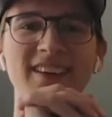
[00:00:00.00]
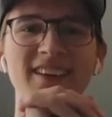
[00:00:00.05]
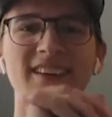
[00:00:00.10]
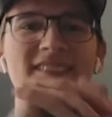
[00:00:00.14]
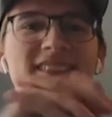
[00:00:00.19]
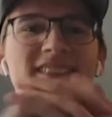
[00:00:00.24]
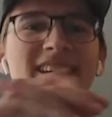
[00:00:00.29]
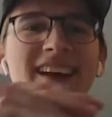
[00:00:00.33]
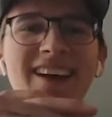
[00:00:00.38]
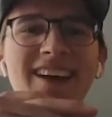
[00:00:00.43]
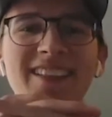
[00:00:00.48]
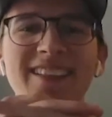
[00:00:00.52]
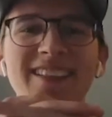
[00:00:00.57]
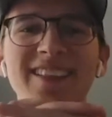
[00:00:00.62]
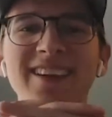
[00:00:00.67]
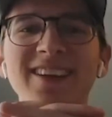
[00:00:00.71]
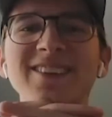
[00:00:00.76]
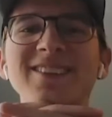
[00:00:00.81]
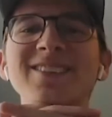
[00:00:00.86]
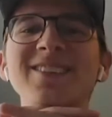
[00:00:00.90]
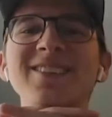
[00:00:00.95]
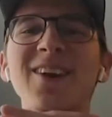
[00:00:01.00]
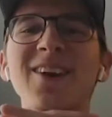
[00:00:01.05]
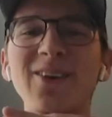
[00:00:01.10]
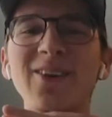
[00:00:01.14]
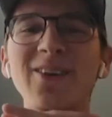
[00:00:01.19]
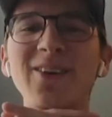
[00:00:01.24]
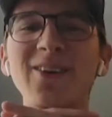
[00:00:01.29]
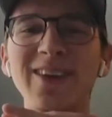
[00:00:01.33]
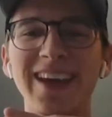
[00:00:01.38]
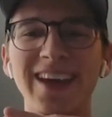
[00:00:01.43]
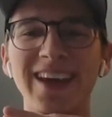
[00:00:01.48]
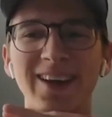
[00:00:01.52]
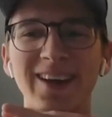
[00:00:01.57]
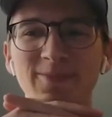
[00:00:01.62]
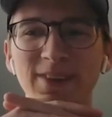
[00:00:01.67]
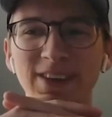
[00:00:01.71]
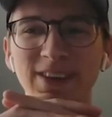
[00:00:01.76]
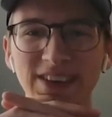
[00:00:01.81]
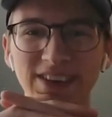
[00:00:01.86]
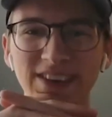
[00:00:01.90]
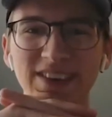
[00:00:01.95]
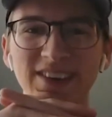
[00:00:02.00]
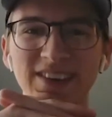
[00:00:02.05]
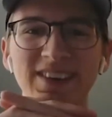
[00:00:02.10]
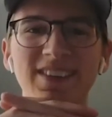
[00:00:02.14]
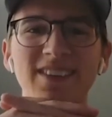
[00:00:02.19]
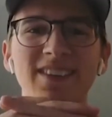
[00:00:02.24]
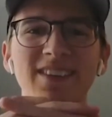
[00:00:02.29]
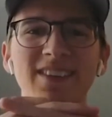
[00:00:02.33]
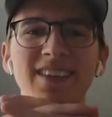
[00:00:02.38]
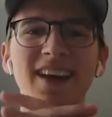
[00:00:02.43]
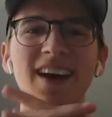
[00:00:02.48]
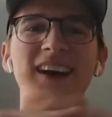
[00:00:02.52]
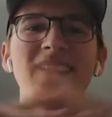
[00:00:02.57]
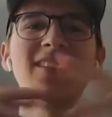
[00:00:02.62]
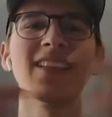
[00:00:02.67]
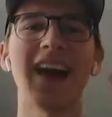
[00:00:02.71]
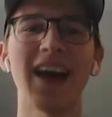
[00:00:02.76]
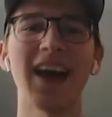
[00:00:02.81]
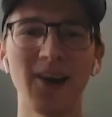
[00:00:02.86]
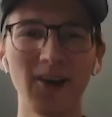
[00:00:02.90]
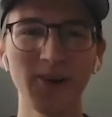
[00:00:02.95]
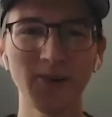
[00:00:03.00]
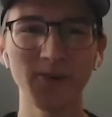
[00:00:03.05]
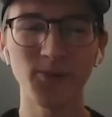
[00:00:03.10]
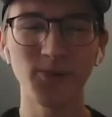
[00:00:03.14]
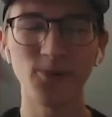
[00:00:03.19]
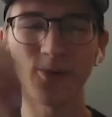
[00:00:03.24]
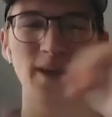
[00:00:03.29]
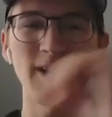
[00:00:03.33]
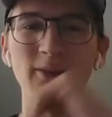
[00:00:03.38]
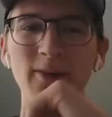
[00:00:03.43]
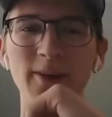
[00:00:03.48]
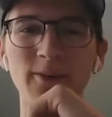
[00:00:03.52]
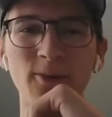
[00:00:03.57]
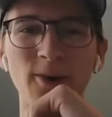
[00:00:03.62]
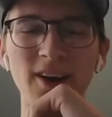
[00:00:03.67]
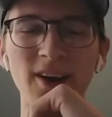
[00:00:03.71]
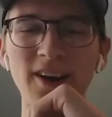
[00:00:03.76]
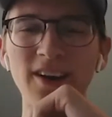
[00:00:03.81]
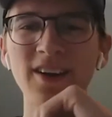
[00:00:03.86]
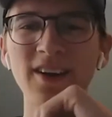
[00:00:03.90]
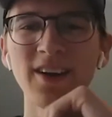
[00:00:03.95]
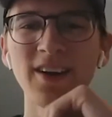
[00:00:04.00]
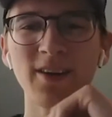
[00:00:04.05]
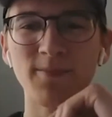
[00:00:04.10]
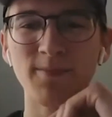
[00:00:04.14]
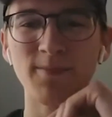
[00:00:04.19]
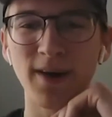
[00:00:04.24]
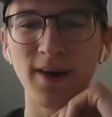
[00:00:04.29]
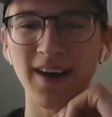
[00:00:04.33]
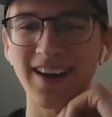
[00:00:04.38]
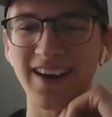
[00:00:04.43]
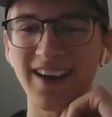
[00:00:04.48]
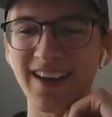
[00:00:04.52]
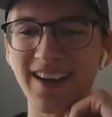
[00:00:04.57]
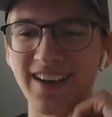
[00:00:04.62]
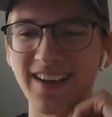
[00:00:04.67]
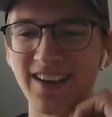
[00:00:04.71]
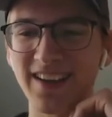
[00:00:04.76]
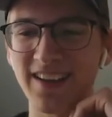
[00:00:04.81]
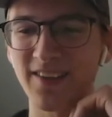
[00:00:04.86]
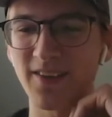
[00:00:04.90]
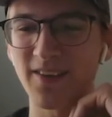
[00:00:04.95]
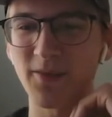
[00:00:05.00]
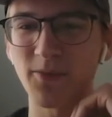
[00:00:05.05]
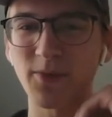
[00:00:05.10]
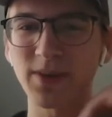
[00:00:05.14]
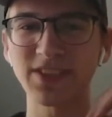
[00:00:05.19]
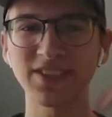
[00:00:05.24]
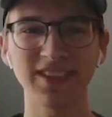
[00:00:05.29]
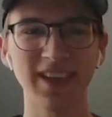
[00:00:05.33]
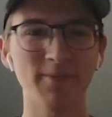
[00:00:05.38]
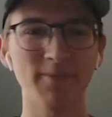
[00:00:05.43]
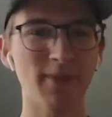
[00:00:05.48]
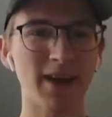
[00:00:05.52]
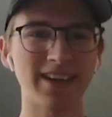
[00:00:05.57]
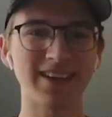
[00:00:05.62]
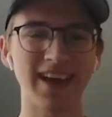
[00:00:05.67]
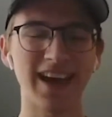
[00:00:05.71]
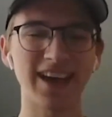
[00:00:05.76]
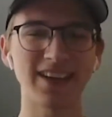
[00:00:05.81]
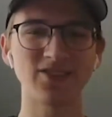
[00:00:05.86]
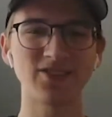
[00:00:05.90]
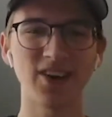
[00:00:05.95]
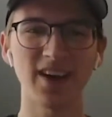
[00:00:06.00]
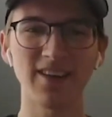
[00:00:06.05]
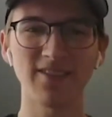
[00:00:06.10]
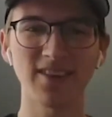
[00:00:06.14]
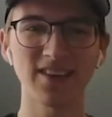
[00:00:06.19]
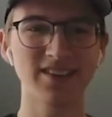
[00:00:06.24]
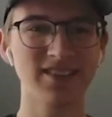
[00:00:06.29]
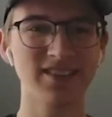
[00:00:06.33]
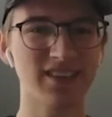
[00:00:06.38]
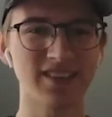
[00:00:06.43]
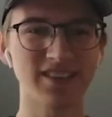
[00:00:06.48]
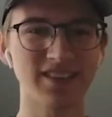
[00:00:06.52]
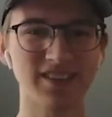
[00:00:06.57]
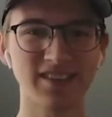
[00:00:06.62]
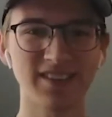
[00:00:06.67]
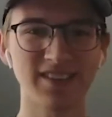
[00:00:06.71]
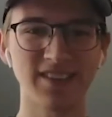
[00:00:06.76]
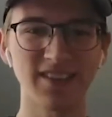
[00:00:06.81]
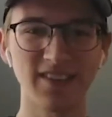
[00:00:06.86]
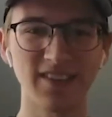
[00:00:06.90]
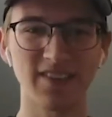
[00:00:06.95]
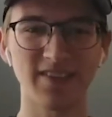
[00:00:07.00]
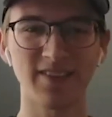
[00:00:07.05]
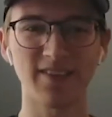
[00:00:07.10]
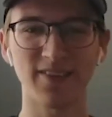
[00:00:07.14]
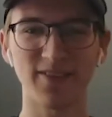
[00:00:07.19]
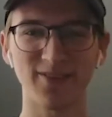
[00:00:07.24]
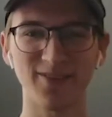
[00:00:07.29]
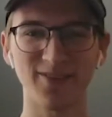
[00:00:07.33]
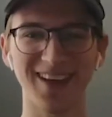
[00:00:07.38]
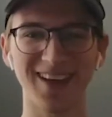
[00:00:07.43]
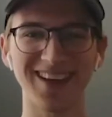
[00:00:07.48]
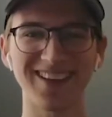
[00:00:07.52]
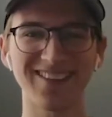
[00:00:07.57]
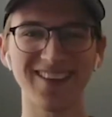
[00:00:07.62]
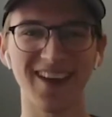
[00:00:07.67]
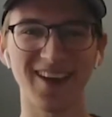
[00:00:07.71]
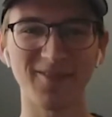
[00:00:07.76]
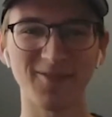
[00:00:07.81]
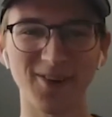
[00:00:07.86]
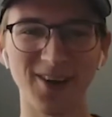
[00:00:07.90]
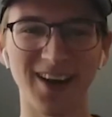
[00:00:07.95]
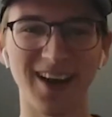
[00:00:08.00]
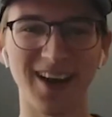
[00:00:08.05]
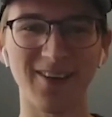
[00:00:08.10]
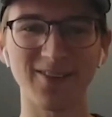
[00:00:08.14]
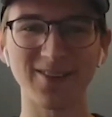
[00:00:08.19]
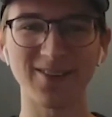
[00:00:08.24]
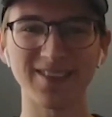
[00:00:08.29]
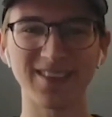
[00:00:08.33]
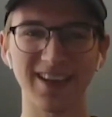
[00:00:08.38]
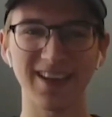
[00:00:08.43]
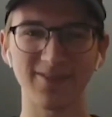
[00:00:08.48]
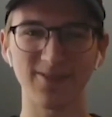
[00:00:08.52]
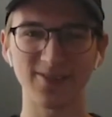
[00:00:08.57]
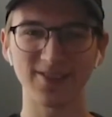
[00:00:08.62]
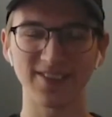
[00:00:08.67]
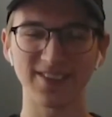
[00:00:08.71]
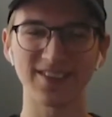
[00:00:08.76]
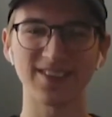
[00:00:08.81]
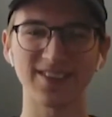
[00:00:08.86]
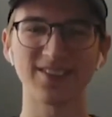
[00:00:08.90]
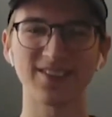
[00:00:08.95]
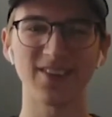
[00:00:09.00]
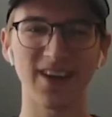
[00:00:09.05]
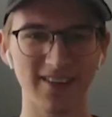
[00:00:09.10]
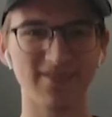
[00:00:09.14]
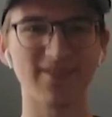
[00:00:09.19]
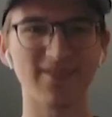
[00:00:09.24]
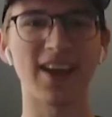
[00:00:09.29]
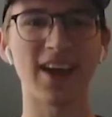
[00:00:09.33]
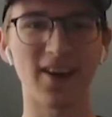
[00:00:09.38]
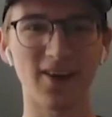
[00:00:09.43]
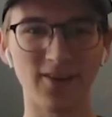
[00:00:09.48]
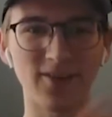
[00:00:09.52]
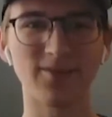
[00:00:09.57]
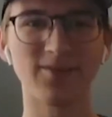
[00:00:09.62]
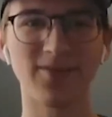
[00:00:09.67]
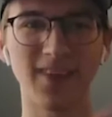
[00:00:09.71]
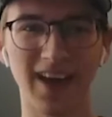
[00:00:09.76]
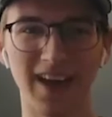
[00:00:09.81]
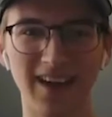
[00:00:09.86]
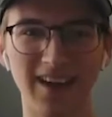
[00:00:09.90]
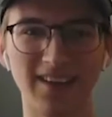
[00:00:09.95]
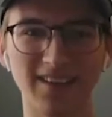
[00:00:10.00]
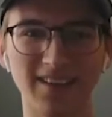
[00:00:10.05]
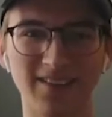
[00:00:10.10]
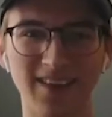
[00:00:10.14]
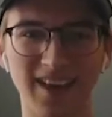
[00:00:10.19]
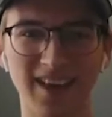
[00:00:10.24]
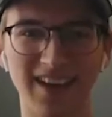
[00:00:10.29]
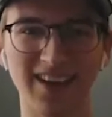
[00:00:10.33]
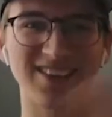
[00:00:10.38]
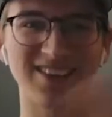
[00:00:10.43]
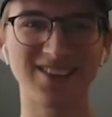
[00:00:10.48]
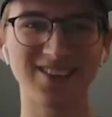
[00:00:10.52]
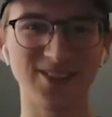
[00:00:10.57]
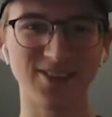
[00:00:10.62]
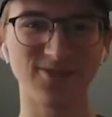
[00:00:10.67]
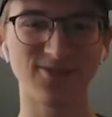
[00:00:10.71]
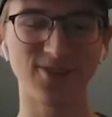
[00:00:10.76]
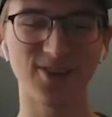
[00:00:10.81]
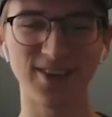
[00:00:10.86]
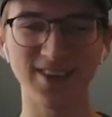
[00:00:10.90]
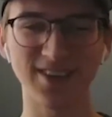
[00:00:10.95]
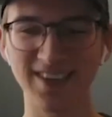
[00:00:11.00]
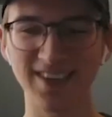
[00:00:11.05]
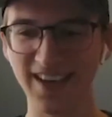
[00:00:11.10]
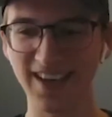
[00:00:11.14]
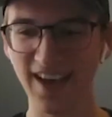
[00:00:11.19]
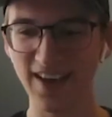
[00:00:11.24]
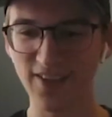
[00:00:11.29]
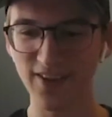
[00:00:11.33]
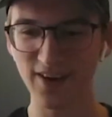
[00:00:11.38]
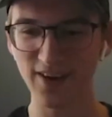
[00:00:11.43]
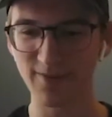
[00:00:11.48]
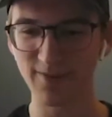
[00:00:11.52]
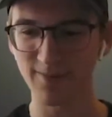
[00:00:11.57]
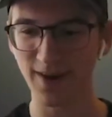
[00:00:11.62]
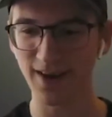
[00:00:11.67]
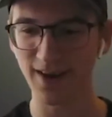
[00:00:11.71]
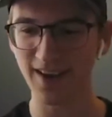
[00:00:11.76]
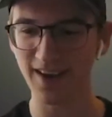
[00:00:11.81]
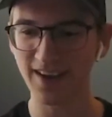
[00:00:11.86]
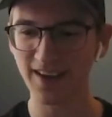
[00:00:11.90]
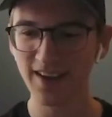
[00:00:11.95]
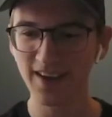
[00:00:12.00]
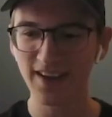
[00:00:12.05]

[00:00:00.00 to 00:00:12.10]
Yeah, there's no camping allowed where we were, but we just had my dad drive us because this is at a time where I wasn't able to drive. Now I kind of chauffeur us together, but